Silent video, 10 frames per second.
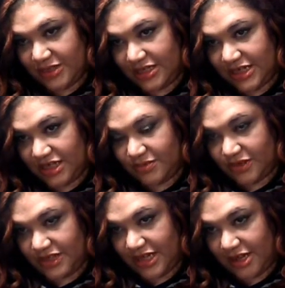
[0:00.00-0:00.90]
but it takes
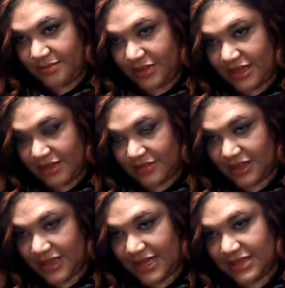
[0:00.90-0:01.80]
more time, but that
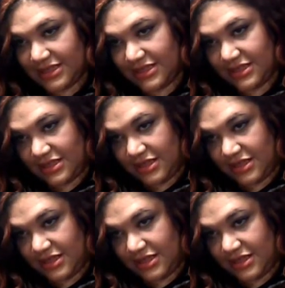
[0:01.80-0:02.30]
one lasts,